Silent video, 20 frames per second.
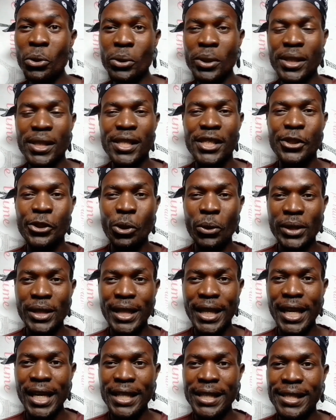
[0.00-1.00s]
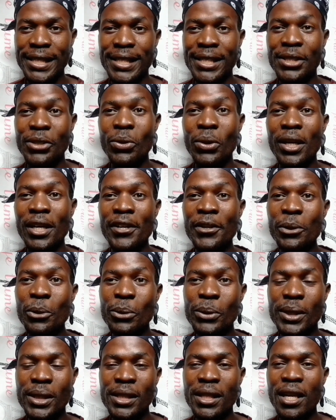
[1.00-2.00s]
use shortcuts, you can
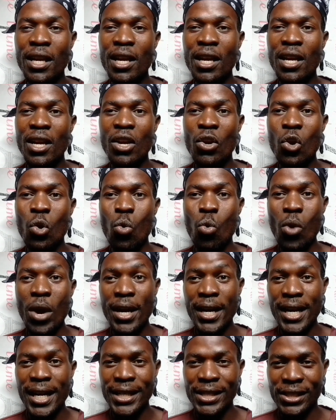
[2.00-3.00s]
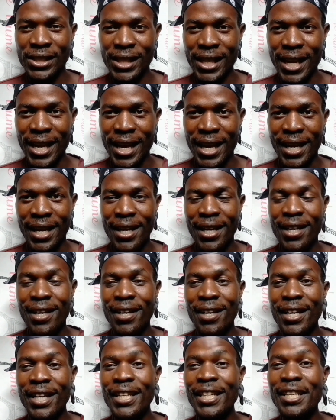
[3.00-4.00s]
use Wondershare.
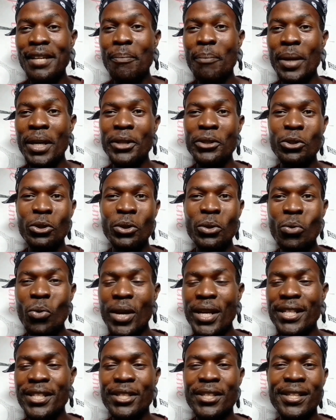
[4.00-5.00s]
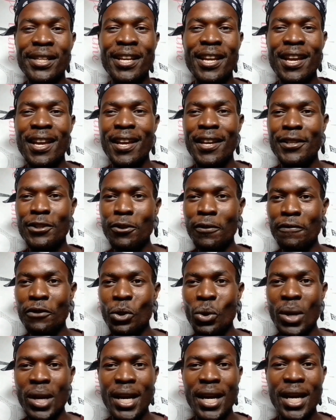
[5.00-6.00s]
It depends on which
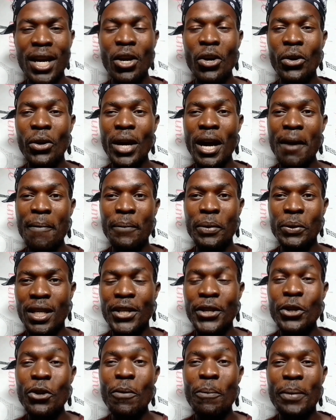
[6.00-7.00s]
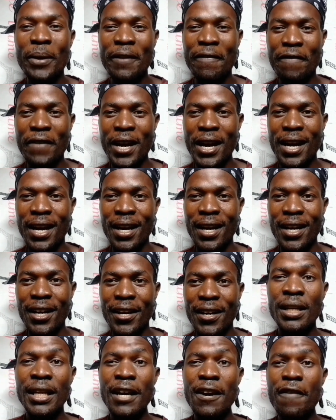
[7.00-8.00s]
software or app you prefer.
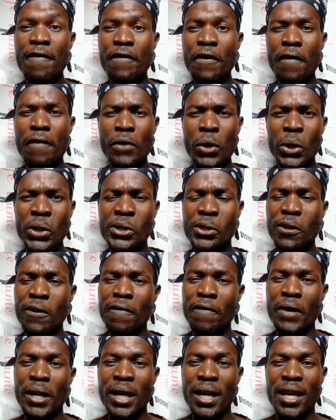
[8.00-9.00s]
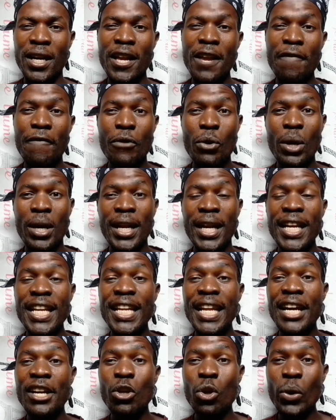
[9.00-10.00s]
Now for voiceover, if you are
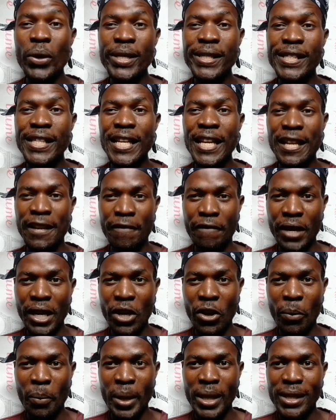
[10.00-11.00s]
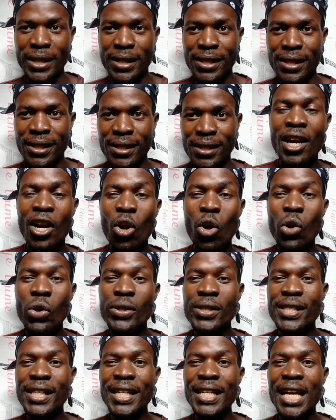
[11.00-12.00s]
in a noisy environment,
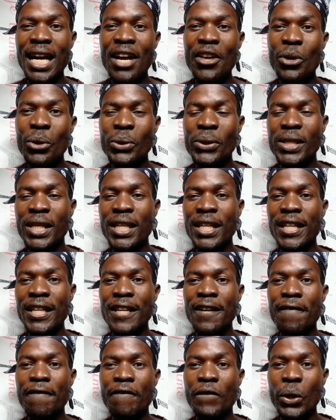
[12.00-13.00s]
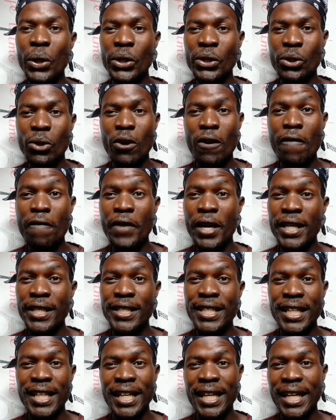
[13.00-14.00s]
consider using voiceover
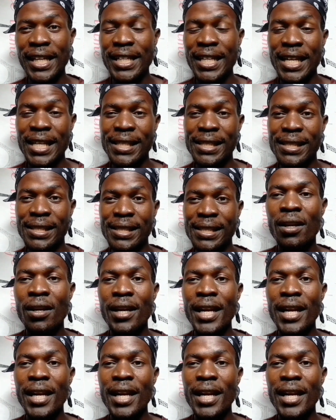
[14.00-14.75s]
generators